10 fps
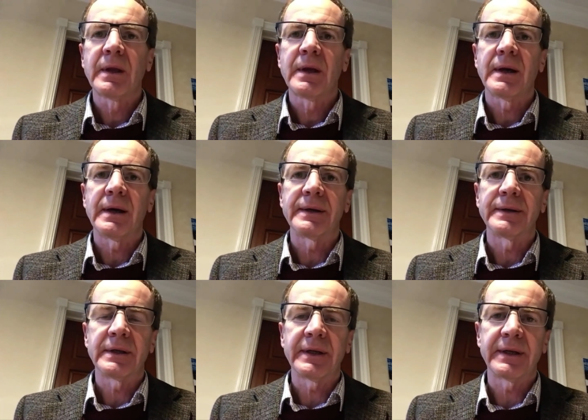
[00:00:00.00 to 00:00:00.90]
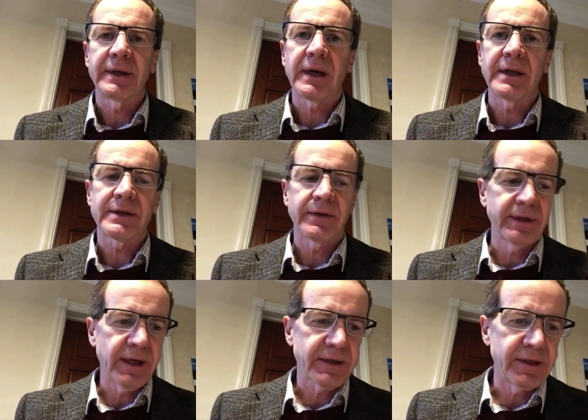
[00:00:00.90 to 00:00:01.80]
And the leading case on
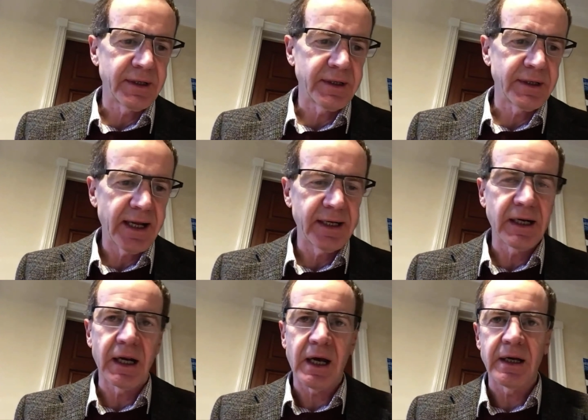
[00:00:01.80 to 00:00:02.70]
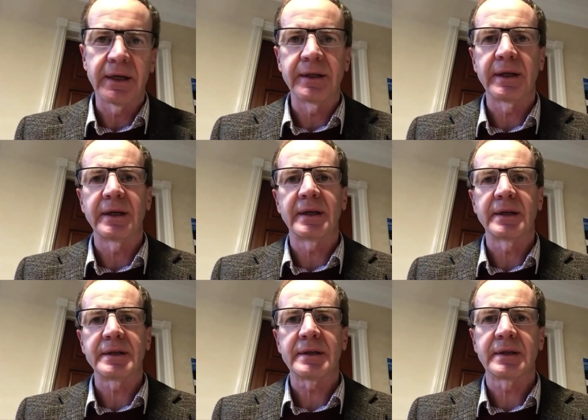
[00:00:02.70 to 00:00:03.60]
that is Glenlion
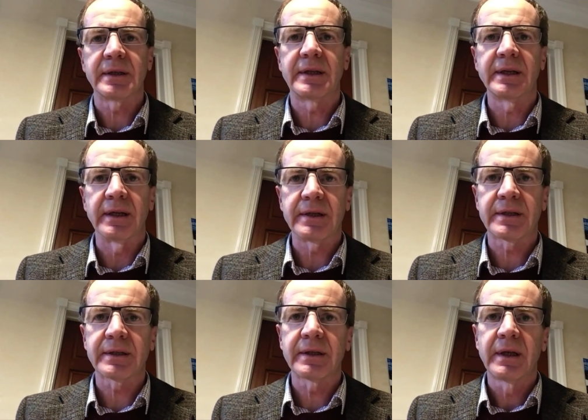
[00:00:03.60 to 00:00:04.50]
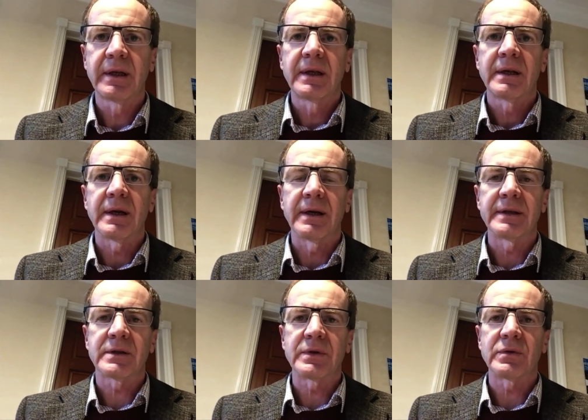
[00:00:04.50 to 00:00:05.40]
against Guinness. And
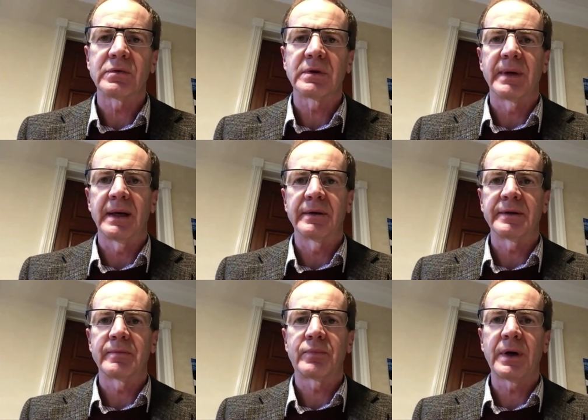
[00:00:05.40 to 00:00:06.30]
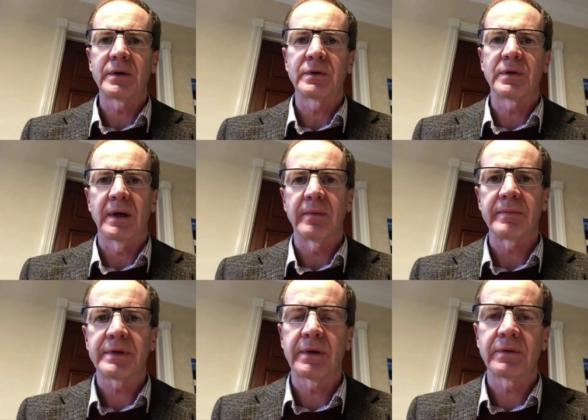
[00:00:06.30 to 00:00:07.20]
this was all about the
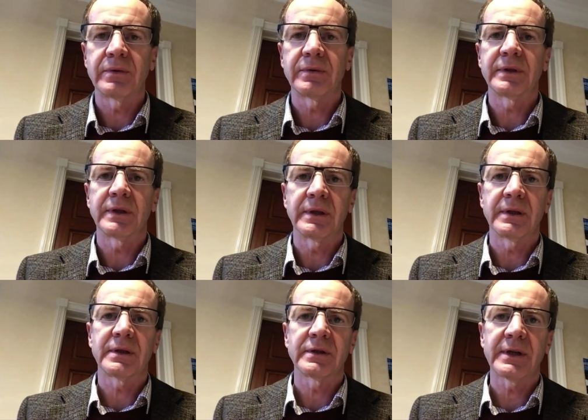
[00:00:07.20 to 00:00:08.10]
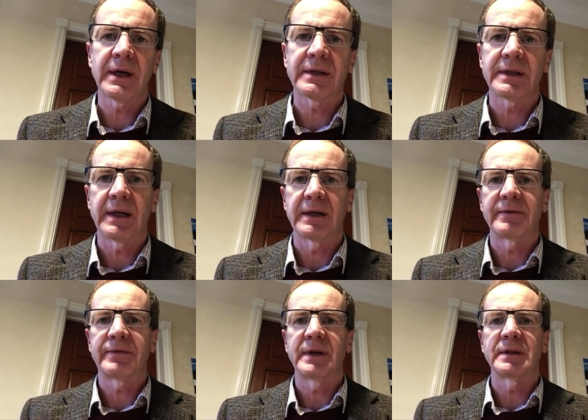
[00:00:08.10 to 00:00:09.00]
program. So the contractor had
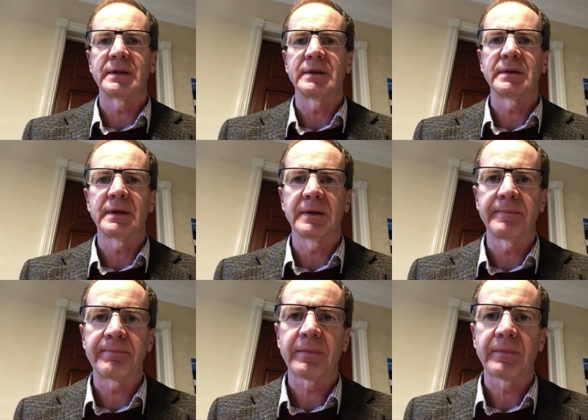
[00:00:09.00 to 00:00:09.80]
a fairly um,